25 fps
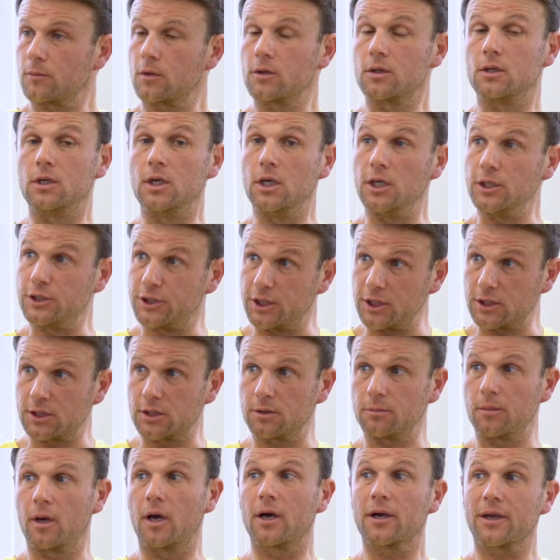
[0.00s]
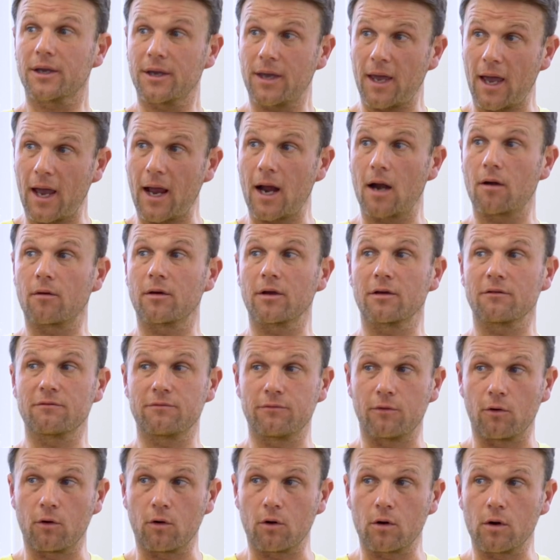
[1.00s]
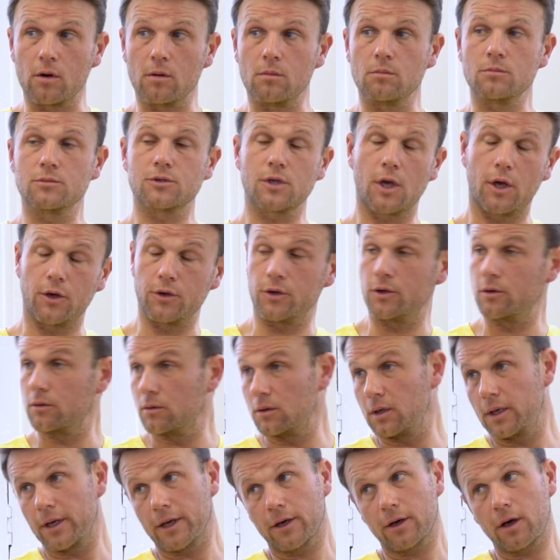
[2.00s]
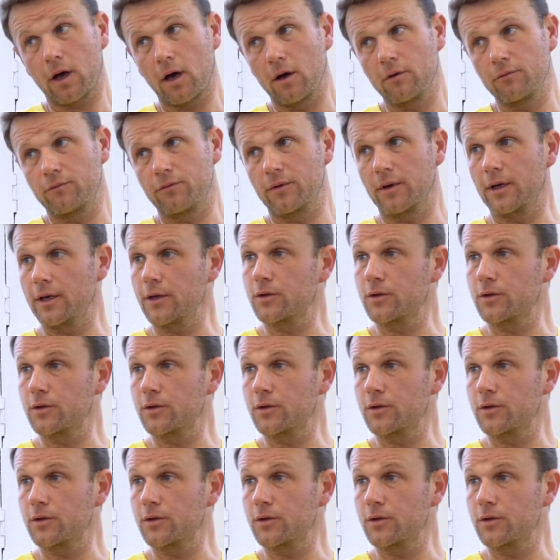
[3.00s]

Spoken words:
legitimate, caring forums, and you'll link hopefully